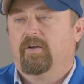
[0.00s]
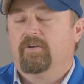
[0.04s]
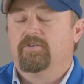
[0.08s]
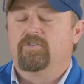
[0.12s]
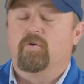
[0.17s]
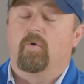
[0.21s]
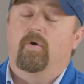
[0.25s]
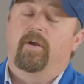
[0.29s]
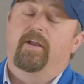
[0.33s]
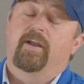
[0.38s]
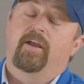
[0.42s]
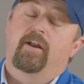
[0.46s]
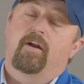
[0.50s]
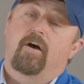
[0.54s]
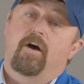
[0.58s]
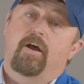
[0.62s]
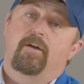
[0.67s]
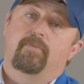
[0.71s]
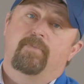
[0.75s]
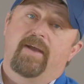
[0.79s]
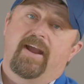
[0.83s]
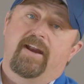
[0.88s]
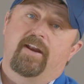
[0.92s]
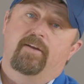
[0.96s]
So in
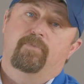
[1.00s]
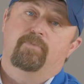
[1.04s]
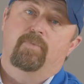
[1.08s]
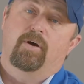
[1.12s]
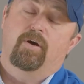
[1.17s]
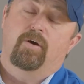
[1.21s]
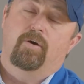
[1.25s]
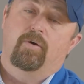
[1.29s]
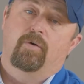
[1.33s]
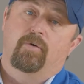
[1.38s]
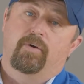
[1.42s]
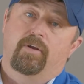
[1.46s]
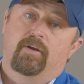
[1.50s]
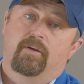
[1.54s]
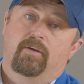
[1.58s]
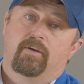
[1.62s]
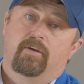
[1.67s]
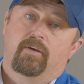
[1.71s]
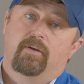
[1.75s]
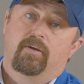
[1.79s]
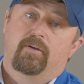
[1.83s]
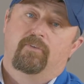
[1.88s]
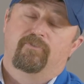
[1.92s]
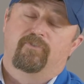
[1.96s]
automated mode,
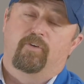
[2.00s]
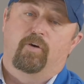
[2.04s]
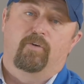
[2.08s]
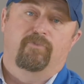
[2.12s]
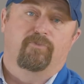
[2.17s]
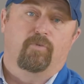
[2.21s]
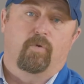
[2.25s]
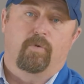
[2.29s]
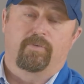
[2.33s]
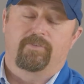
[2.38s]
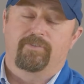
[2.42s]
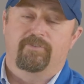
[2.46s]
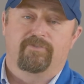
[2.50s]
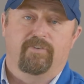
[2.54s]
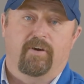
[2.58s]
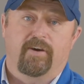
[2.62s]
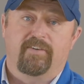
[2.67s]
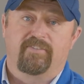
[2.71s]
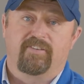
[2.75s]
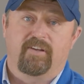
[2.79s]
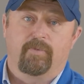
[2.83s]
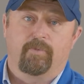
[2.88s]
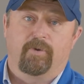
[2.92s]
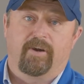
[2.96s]
Furrow Force is
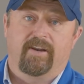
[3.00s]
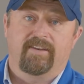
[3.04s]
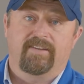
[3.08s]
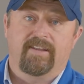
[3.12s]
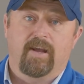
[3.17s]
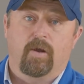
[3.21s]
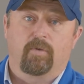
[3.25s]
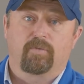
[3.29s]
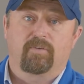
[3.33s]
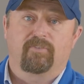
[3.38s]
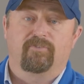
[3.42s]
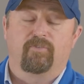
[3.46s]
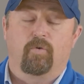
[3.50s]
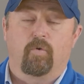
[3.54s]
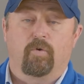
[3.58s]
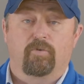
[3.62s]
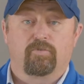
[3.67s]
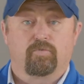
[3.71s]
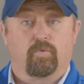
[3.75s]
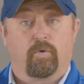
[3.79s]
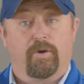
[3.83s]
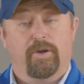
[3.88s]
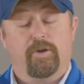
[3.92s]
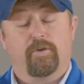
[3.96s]
very similar to Delta
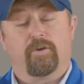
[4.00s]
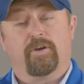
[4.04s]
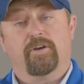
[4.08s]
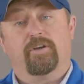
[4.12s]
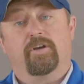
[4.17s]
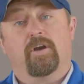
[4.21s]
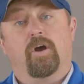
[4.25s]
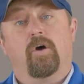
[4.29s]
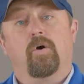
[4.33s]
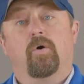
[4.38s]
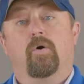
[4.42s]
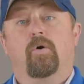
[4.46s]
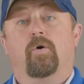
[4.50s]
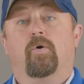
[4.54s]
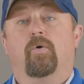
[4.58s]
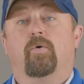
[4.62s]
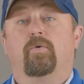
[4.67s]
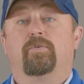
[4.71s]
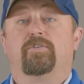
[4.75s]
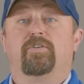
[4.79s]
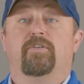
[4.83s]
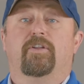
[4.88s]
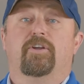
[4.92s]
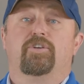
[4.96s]
Force, where you can
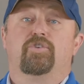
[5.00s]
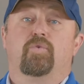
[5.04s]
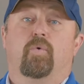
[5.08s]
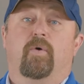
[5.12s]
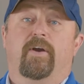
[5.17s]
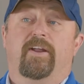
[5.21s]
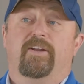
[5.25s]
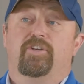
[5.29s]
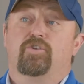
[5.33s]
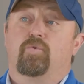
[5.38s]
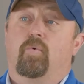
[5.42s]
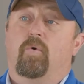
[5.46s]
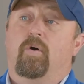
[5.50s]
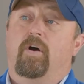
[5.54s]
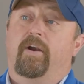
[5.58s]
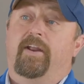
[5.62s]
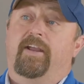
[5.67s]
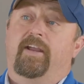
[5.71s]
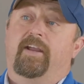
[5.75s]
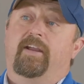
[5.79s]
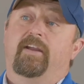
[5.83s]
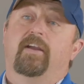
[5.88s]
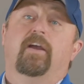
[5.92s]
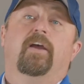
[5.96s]
go to the
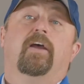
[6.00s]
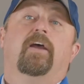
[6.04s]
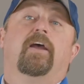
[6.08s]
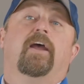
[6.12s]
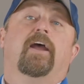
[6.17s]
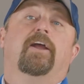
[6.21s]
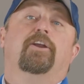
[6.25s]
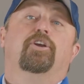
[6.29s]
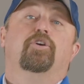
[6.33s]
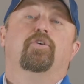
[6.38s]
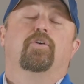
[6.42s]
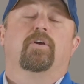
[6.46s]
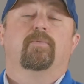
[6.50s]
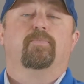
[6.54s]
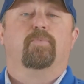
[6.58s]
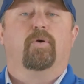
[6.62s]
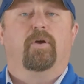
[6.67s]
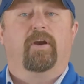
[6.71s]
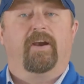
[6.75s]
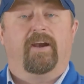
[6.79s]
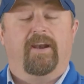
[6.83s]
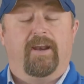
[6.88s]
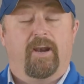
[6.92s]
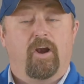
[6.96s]
2020 and you can
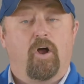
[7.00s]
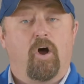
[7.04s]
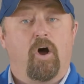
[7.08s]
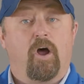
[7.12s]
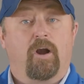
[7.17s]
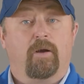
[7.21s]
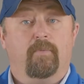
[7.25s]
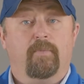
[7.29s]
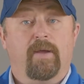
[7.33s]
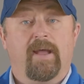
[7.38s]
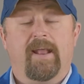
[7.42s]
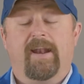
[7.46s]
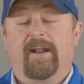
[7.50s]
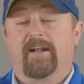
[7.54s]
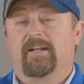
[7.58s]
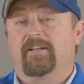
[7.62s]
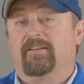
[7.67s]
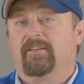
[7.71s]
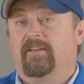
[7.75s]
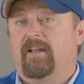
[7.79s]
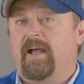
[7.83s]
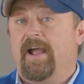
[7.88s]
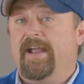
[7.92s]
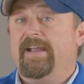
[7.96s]
put it in automatic
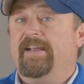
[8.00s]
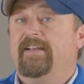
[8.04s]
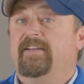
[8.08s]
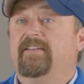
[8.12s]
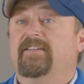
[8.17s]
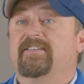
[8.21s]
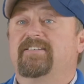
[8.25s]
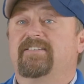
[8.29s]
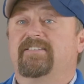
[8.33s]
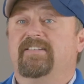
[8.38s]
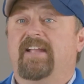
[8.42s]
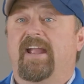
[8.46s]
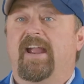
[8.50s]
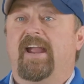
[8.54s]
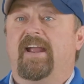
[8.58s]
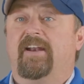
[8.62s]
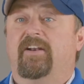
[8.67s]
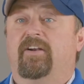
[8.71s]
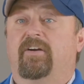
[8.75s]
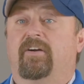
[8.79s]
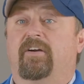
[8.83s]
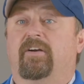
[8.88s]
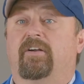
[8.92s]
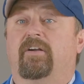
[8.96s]
light,
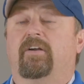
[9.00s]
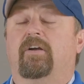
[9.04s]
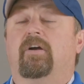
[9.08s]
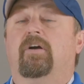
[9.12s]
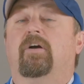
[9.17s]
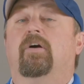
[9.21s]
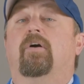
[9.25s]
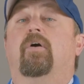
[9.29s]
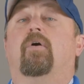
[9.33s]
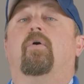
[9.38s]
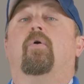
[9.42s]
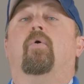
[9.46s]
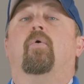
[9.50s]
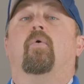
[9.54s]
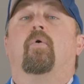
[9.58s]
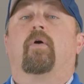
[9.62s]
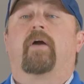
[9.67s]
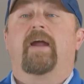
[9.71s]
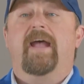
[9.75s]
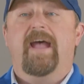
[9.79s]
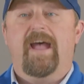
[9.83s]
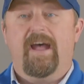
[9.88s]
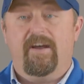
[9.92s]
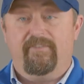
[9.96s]
standard,
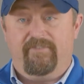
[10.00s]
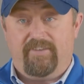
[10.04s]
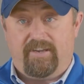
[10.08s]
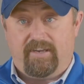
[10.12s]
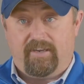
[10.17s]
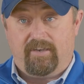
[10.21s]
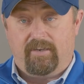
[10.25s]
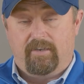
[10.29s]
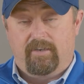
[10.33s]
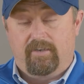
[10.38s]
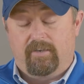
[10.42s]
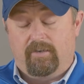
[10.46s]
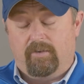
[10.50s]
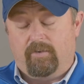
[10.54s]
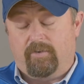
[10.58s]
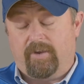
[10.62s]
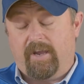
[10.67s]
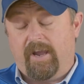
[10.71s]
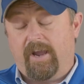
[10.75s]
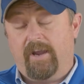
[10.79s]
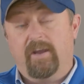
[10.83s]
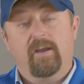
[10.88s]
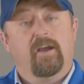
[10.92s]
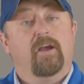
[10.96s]
or heavy.
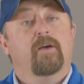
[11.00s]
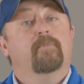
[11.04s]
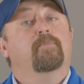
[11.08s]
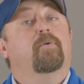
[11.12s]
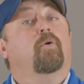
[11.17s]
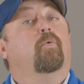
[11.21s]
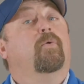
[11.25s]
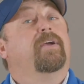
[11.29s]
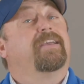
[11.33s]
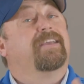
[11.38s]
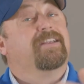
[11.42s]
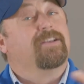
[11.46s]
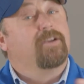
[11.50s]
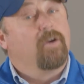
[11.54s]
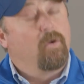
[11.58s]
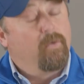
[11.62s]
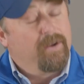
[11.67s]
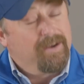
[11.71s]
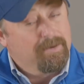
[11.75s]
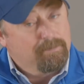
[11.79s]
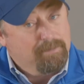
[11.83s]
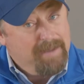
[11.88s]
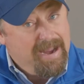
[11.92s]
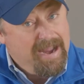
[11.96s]
Okay. But we can
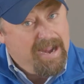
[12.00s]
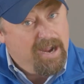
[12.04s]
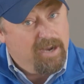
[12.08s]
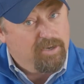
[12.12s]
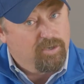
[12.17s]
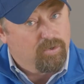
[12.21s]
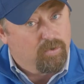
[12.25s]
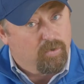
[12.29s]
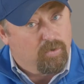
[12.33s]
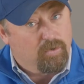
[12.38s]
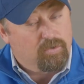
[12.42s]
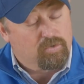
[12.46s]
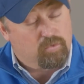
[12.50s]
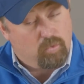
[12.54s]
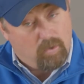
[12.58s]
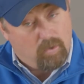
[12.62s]
go into manual as